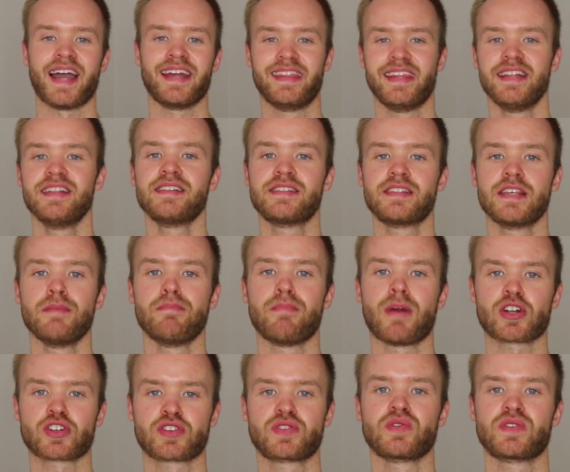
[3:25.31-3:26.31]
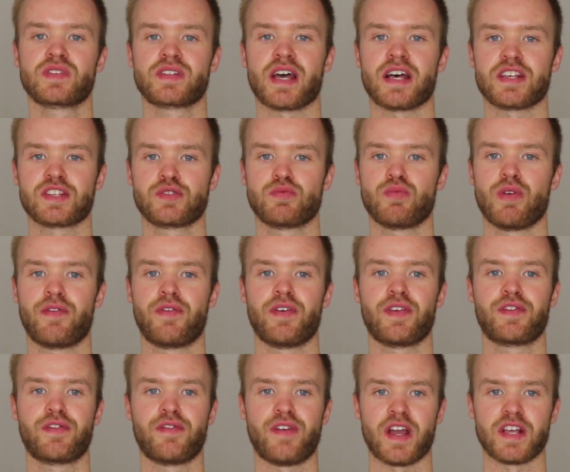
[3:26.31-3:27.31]
I didn't see much success with
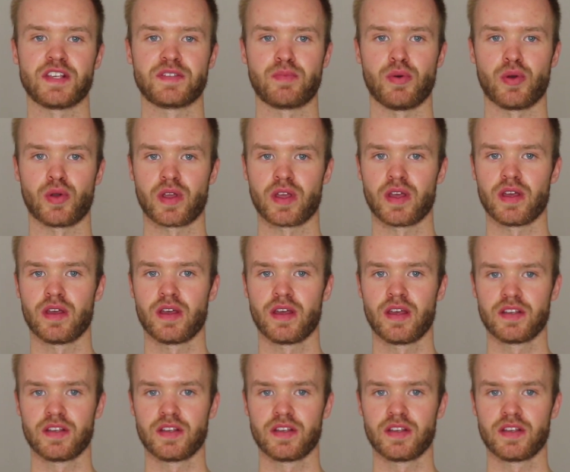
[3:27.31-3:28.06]
his Facebook